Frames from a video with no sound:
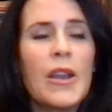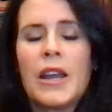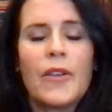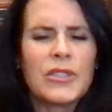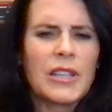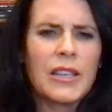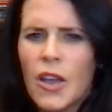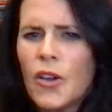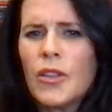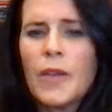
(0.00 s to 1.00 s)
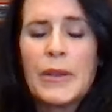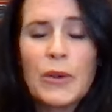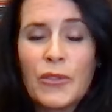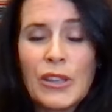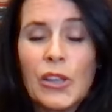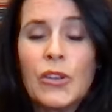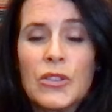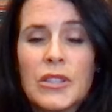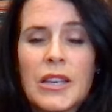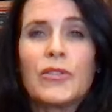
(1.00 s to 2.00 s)
and everyone's like, "No, I mean, what if we
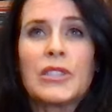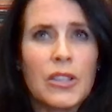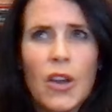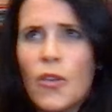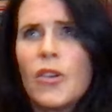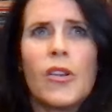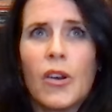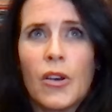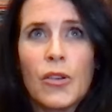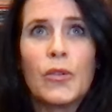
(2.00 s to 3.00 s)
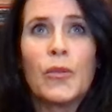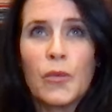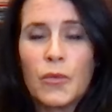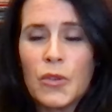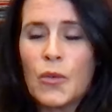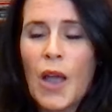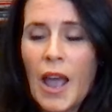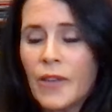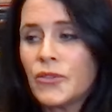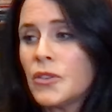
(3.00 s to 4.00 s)
lose?" and everyone's like, "No, no, no, no, no, you will you
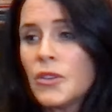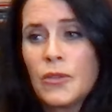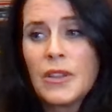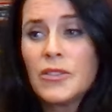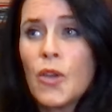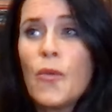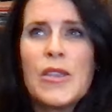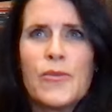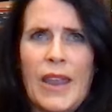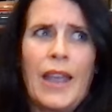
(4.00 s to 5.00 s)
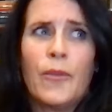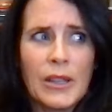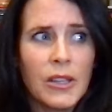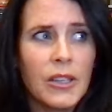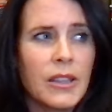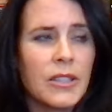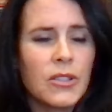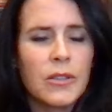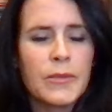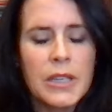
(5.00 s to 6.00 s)
have to. You, there's no way you can't win. Look at the
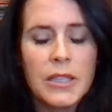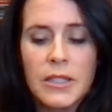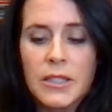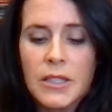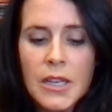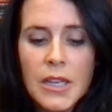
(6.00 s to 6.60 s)
circumstances."